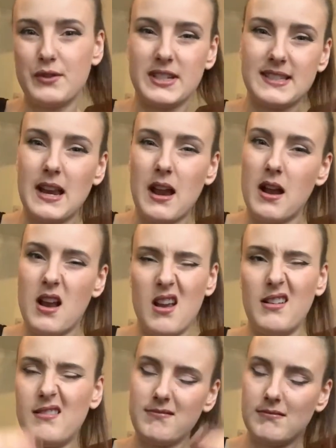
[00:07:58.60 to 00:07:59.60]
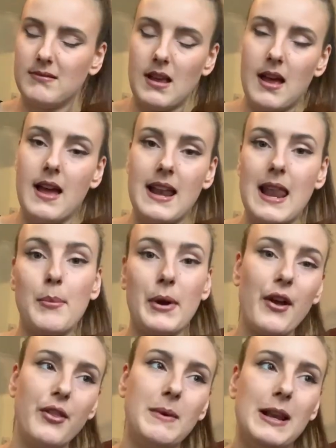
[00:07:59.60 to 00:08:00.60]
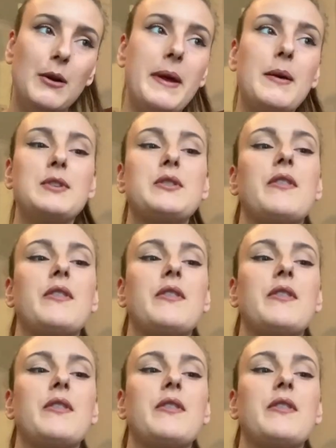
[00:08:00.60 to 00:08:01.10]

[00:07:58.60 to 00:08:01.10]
of just uh, elaborate on them a little bit, which I